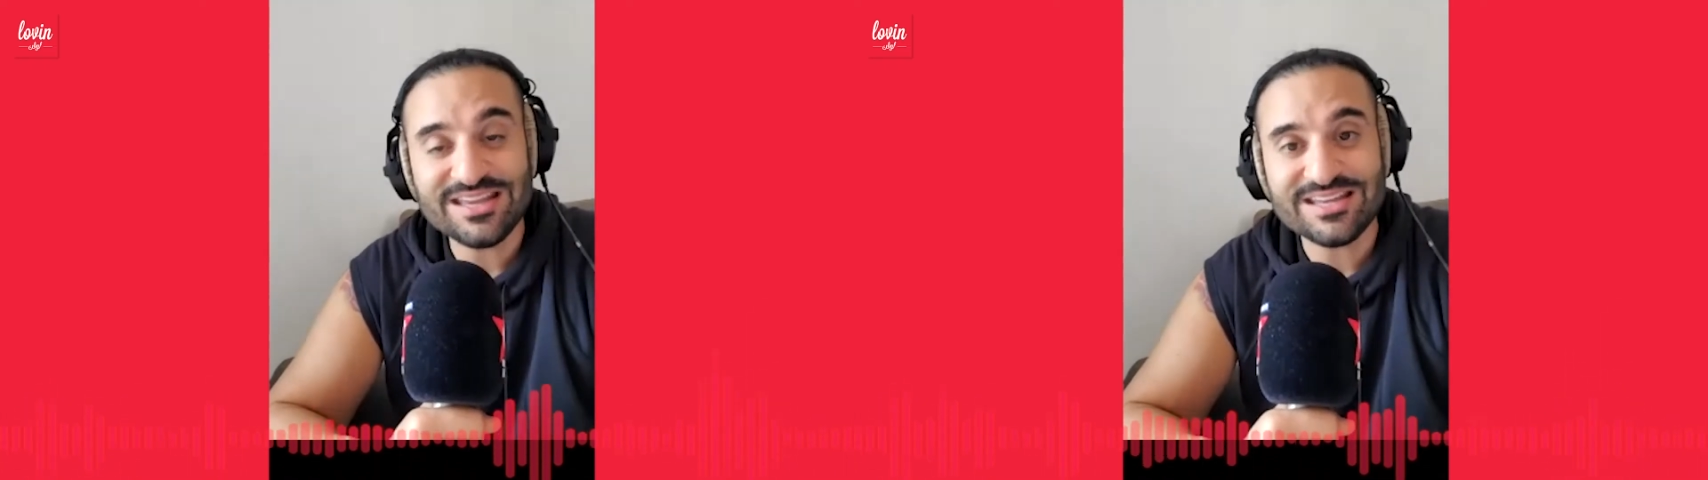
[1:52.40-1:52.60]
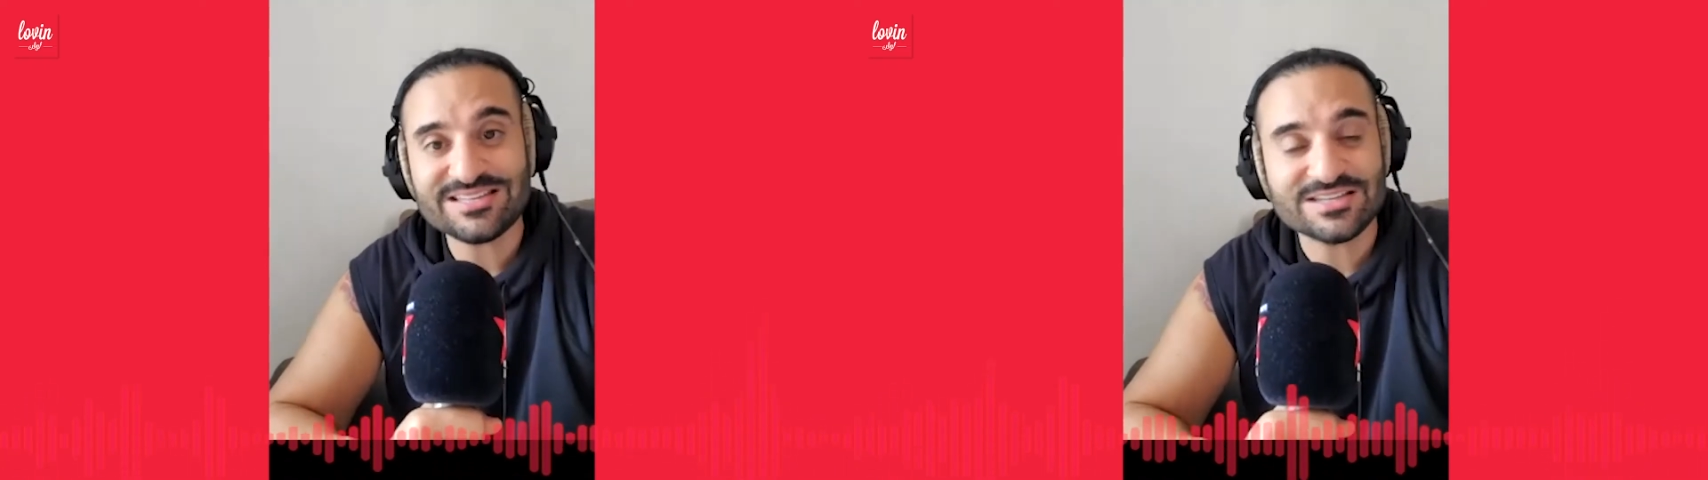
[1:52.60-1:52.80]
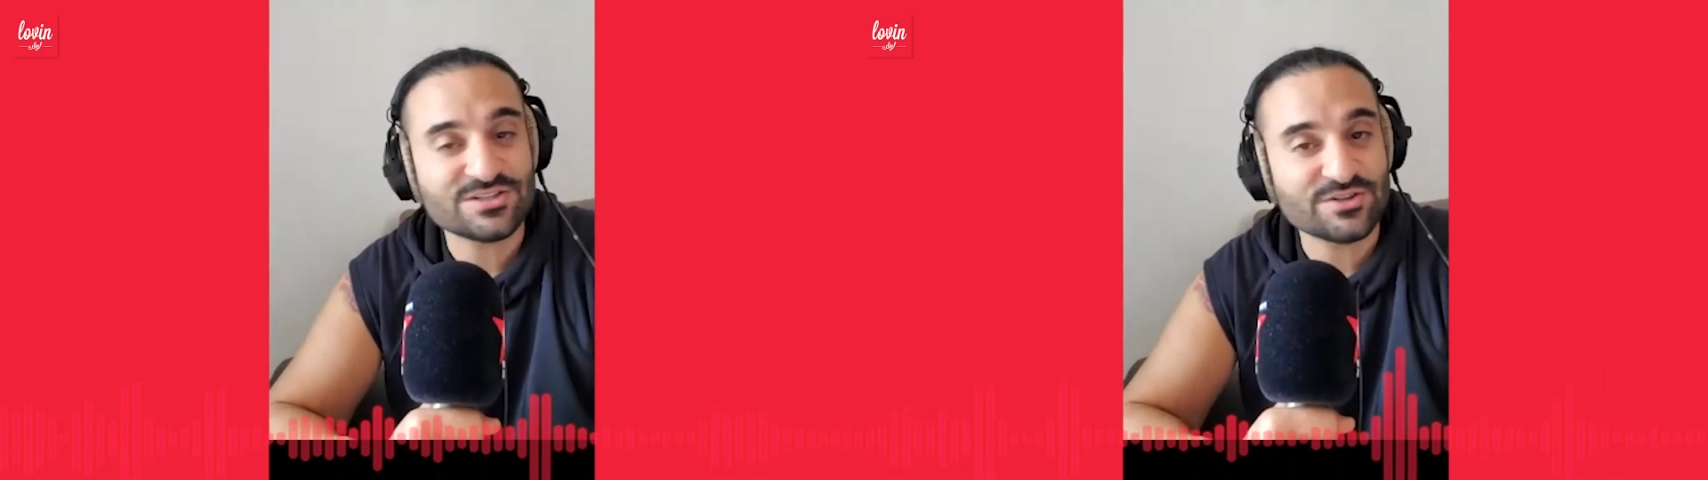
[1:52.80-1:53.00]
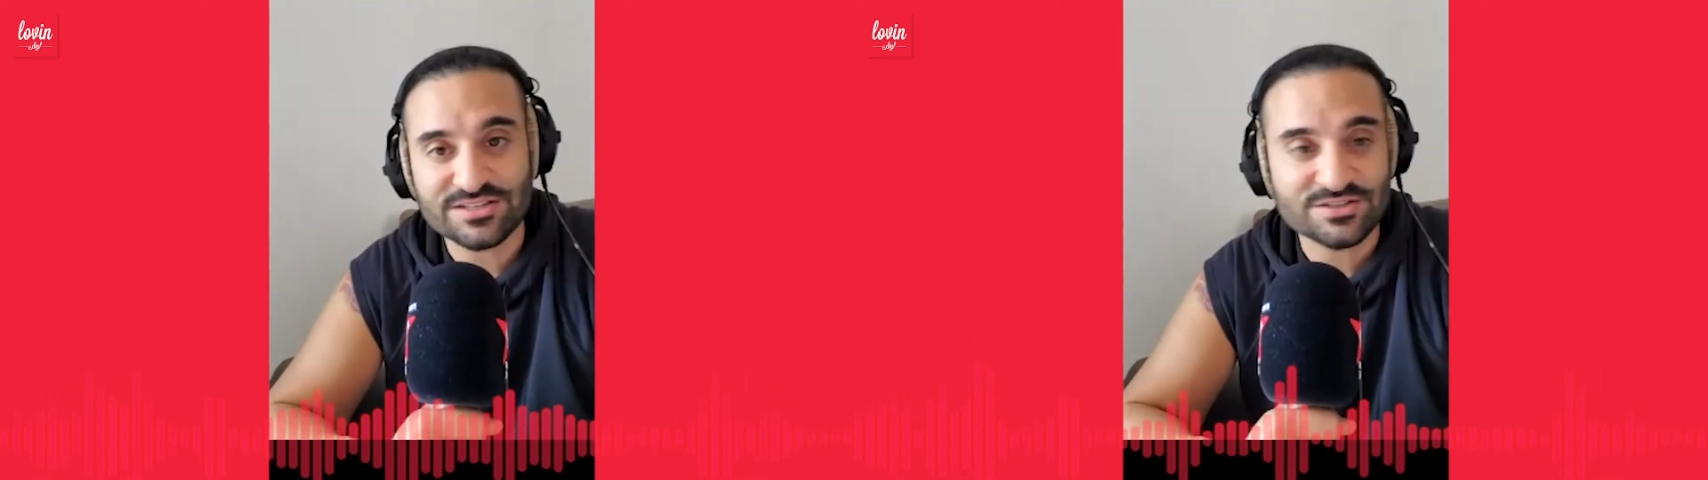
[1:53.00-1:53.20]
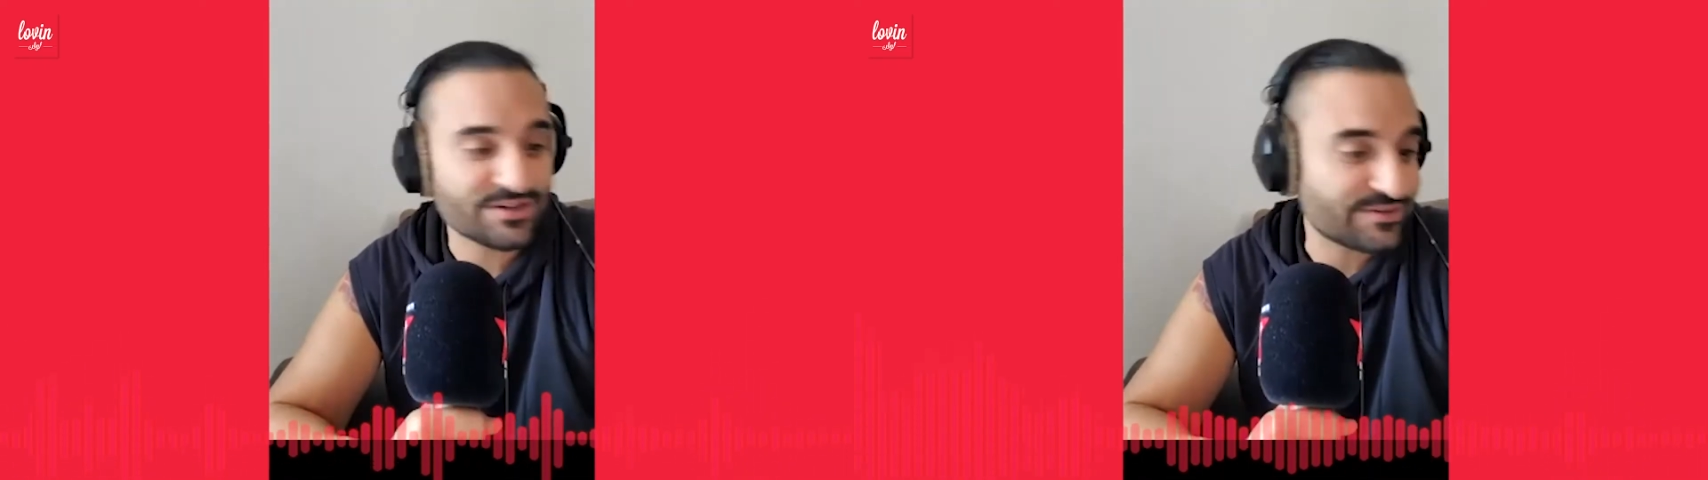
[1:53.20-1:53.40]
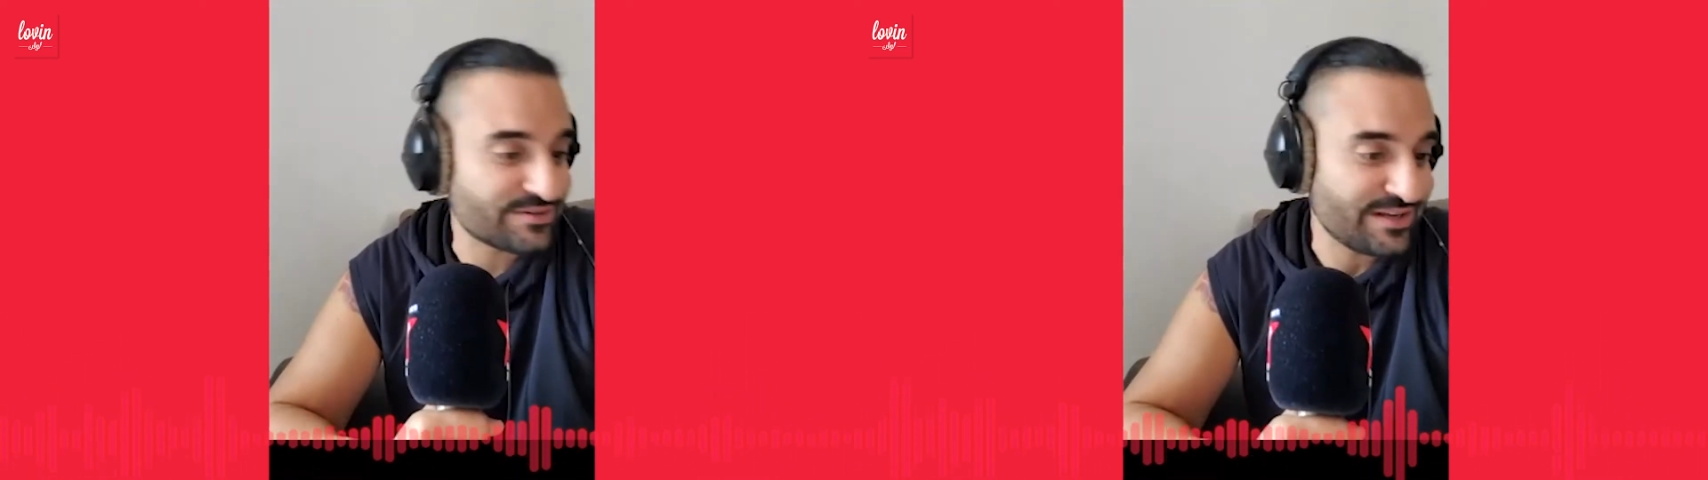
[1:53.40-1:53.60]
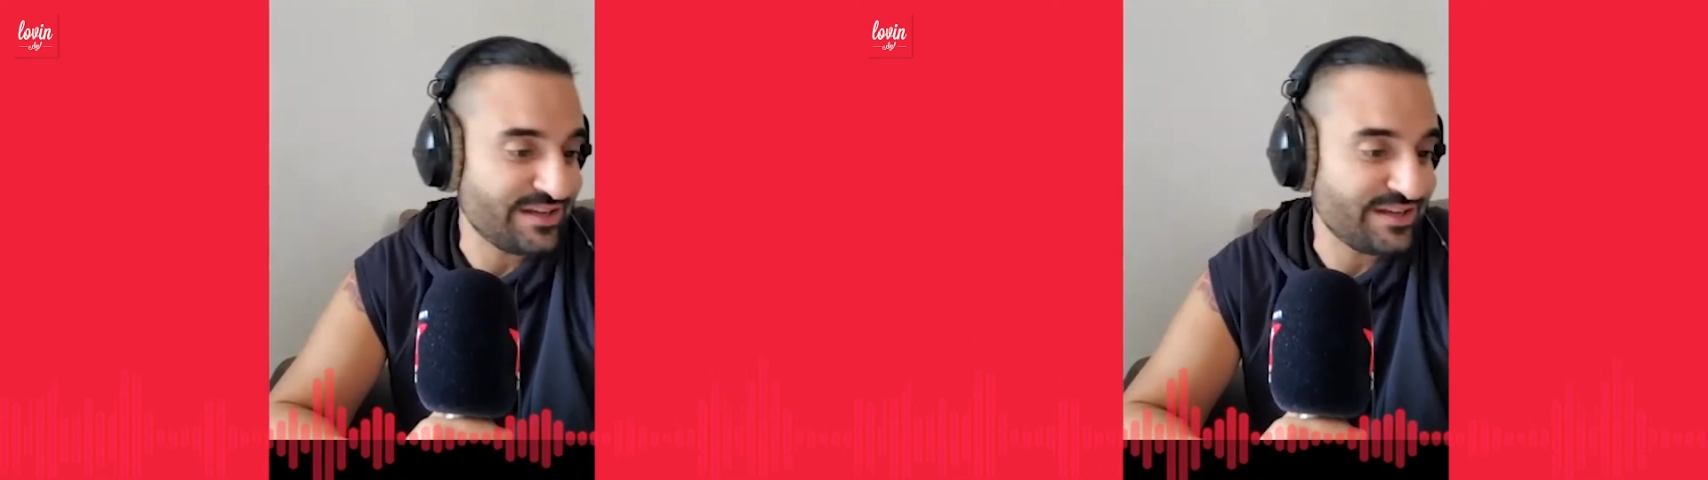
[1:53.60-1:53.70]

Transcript: it is it's not it's not